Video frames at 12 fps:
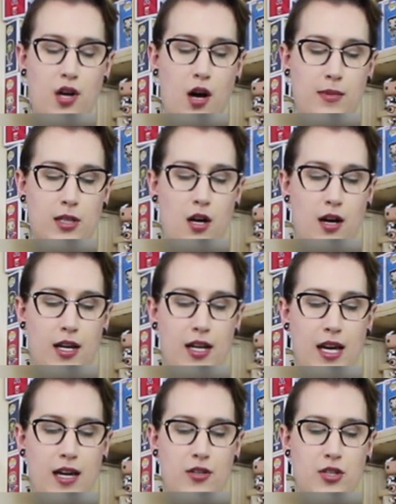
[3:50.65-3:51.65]

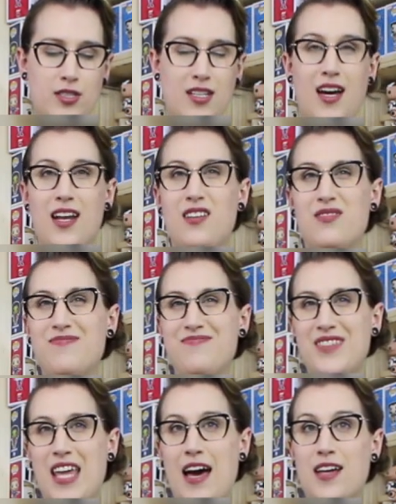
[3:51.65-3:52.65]
Comic-Con and just kind of,
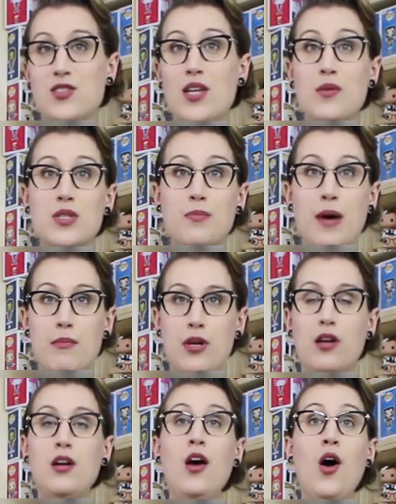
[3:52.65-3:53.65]
yeah, so that was a
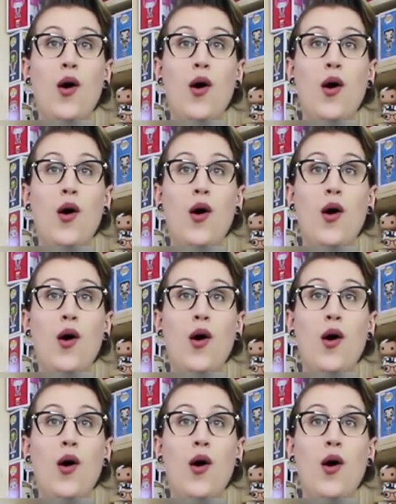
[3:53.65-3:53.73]
bummer.